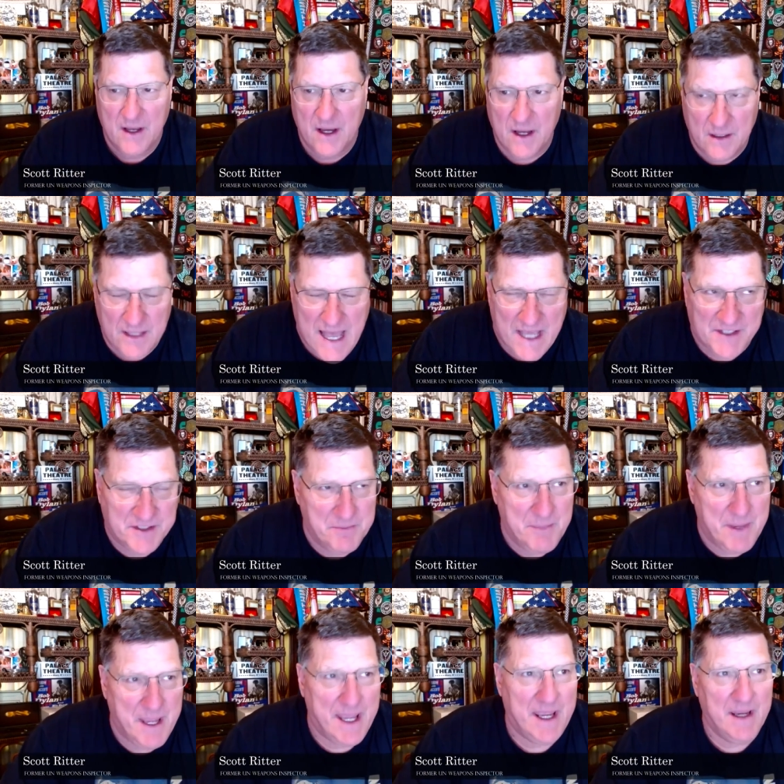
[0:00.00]
Uh, last
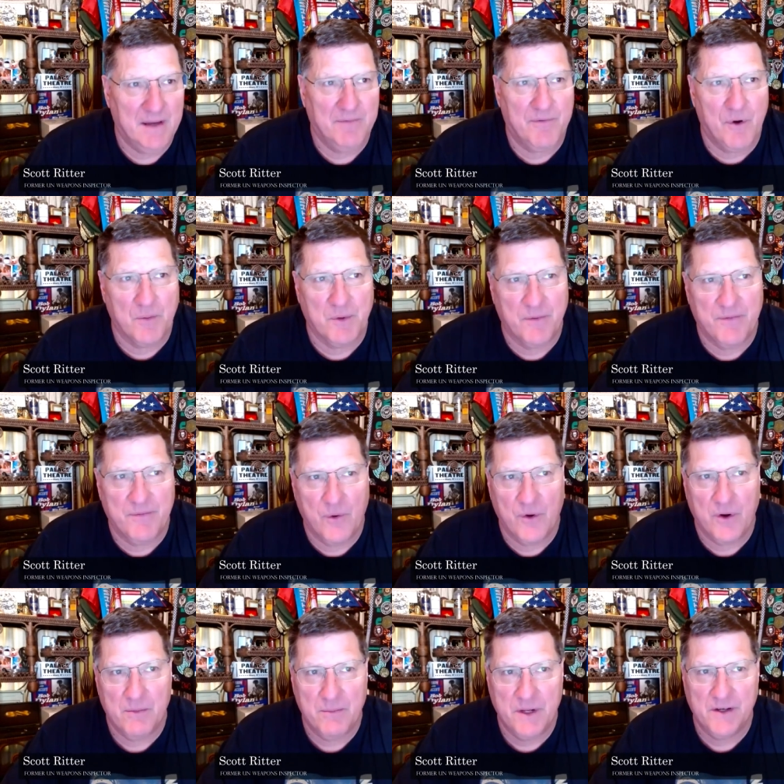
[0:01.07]
May, former
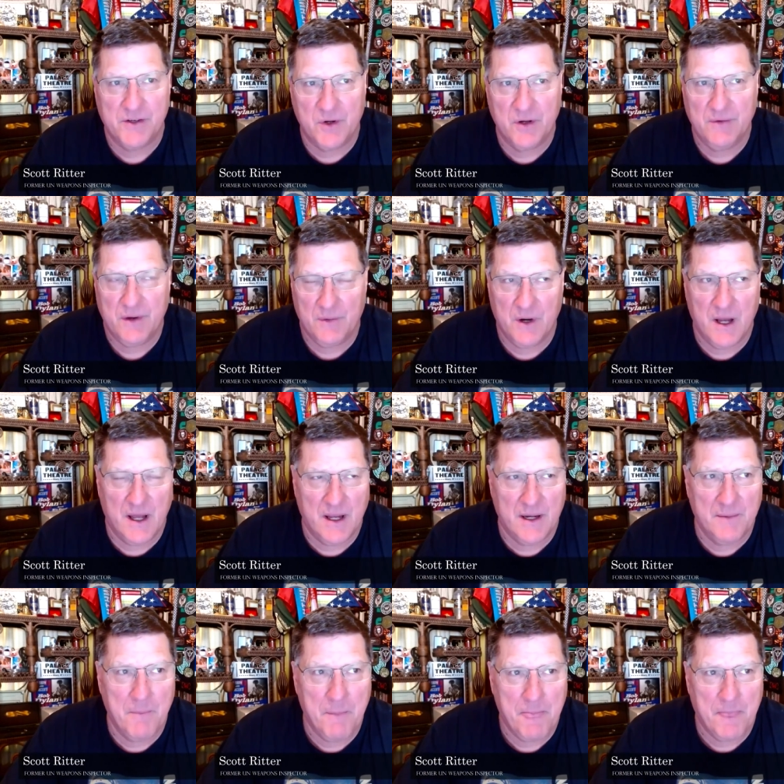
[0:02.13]
foreign minister of
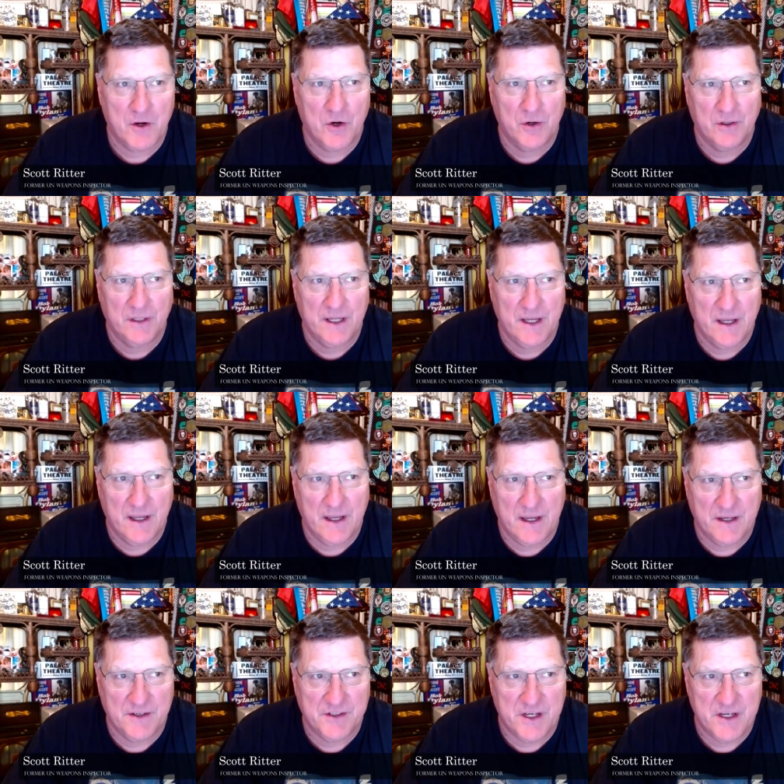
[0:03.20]
Iran
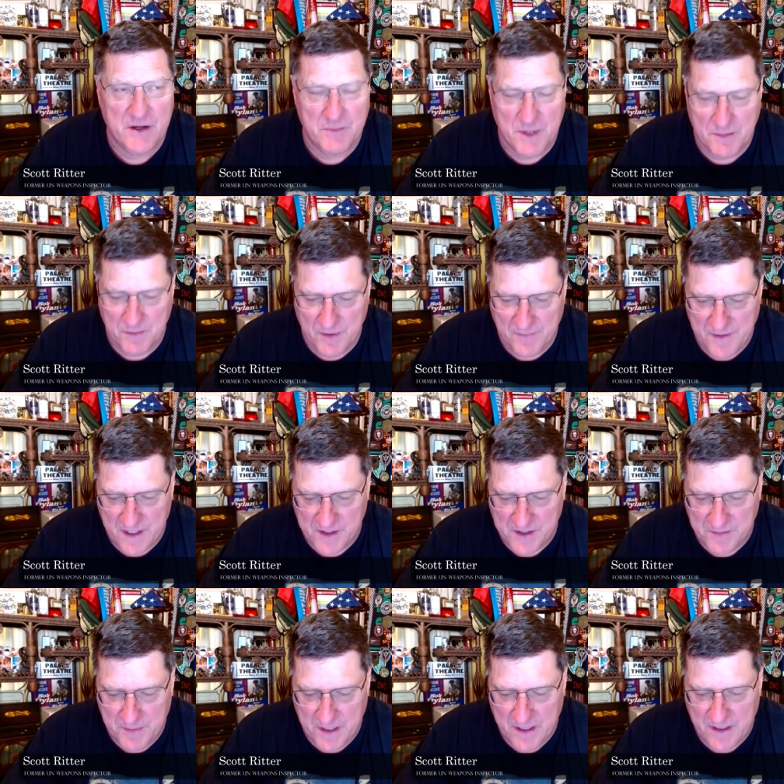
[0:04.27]
currently a, a senior member of the
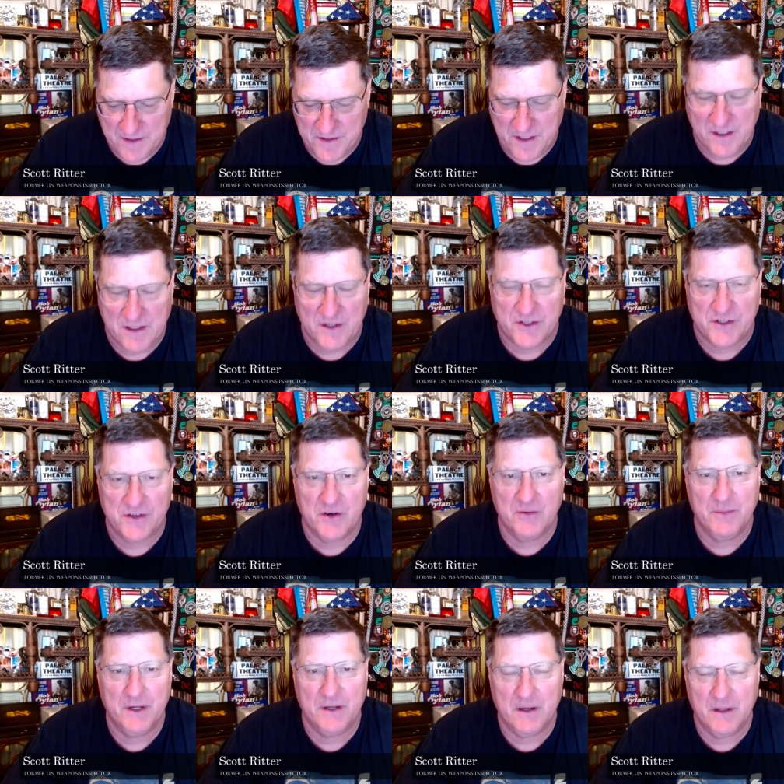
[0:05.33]
Expediency
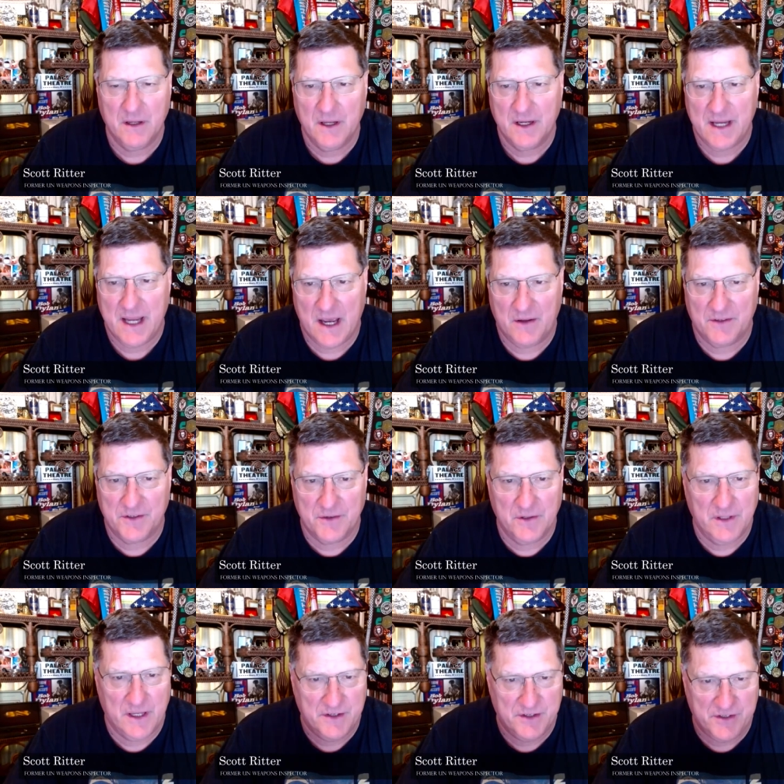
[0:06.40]
Discernment
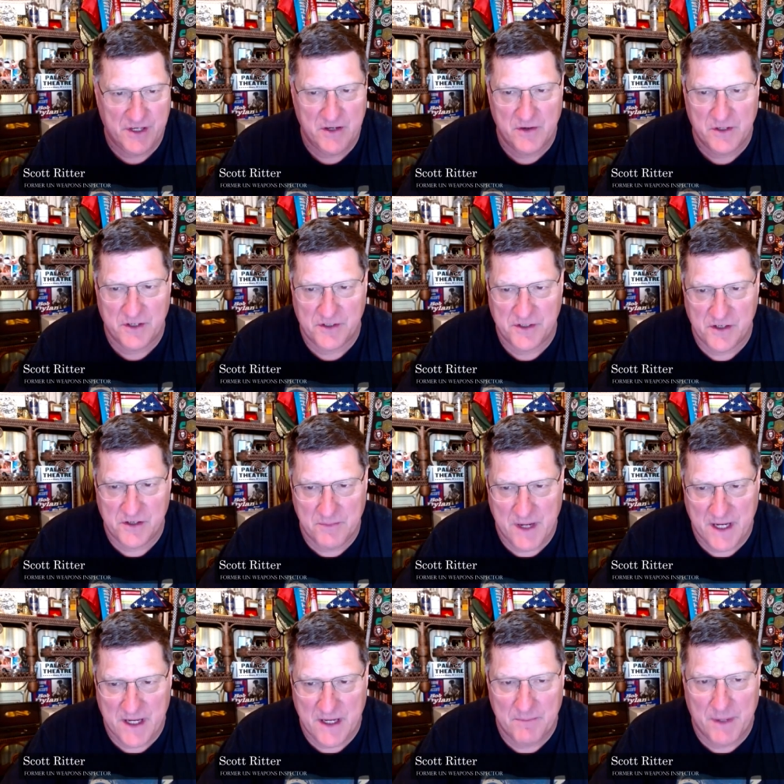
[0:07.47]
Council, a senior decision
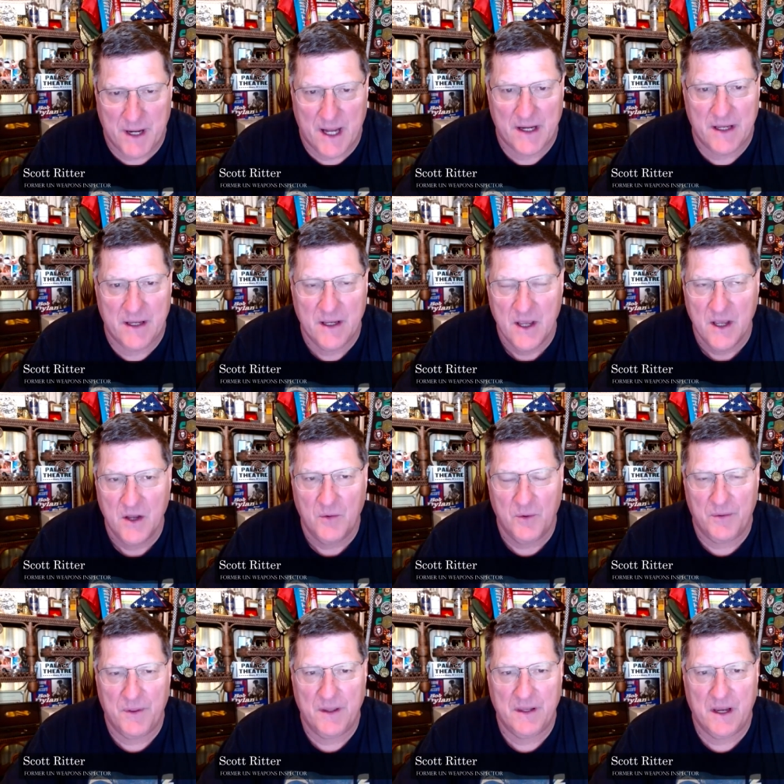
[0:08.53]
making body
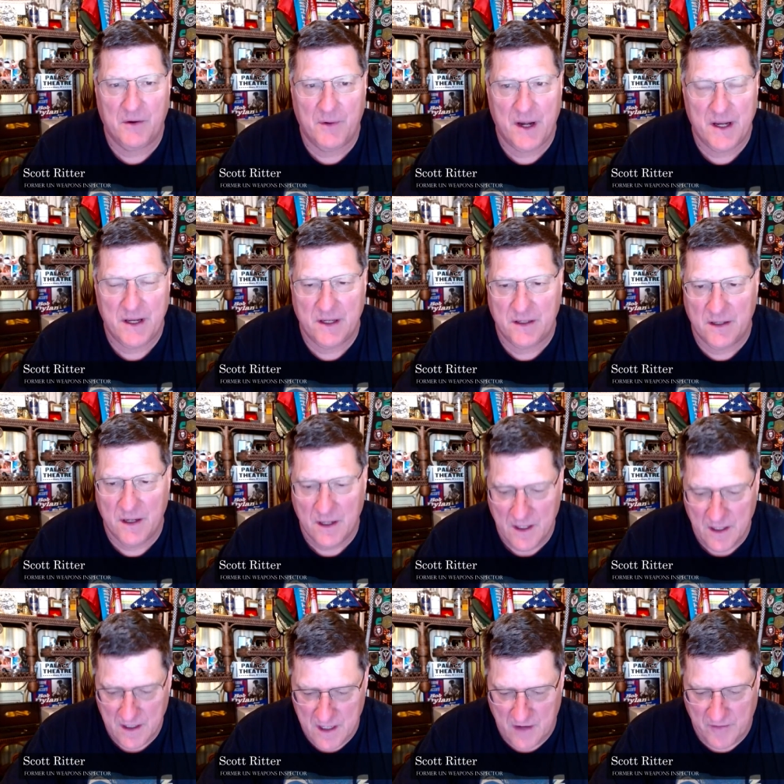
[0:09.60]
within the Iranian
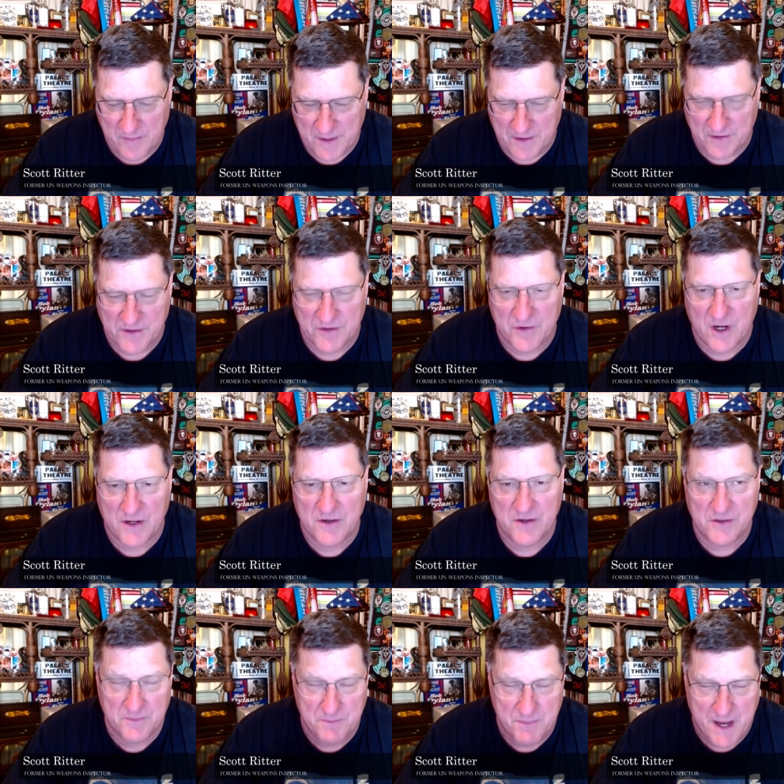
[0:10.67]
governmental
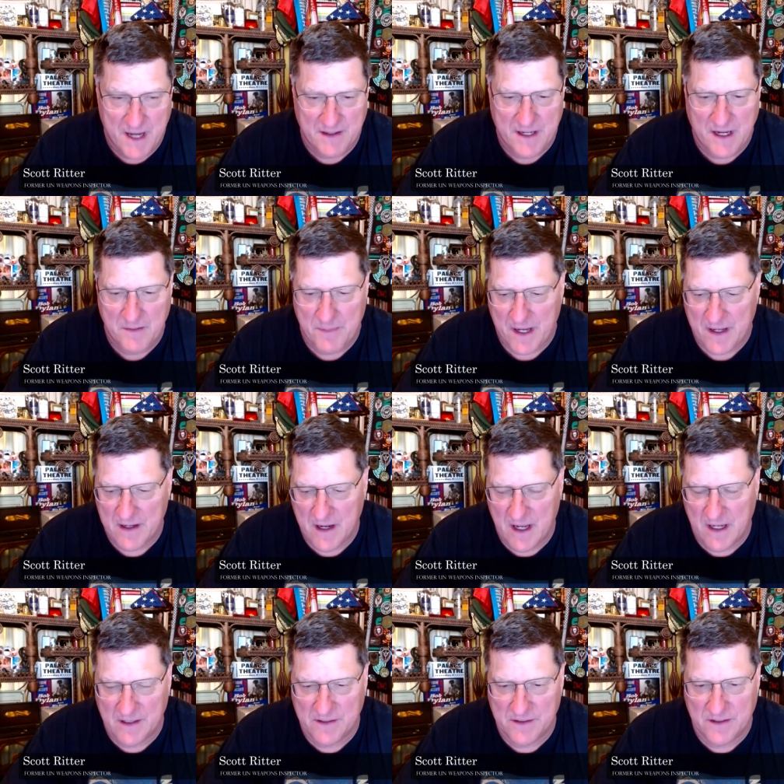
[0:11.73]
structures mandated by
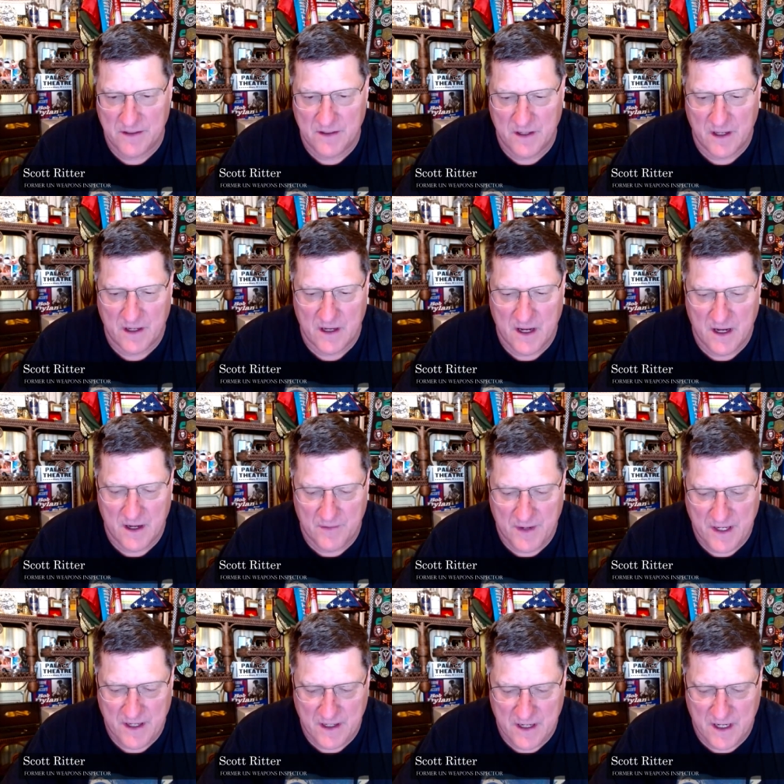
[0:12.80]
const, the
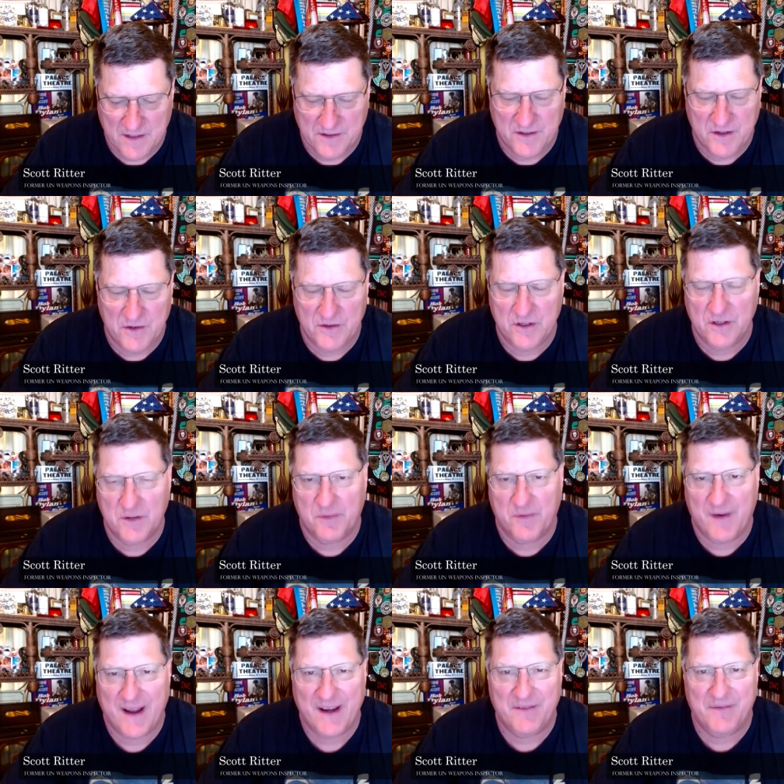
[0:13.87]
Iranian constitution to
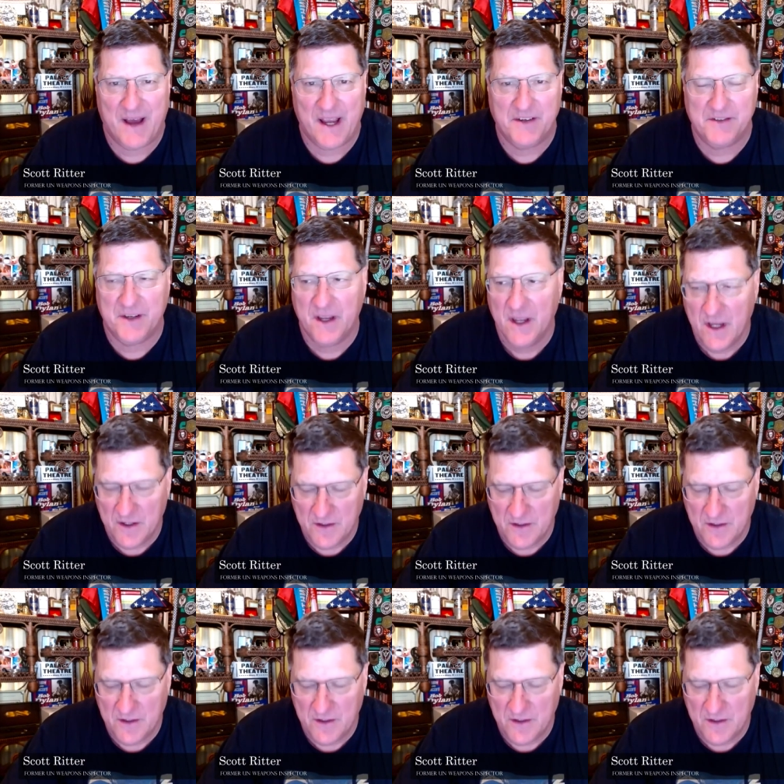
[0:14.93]
provide advice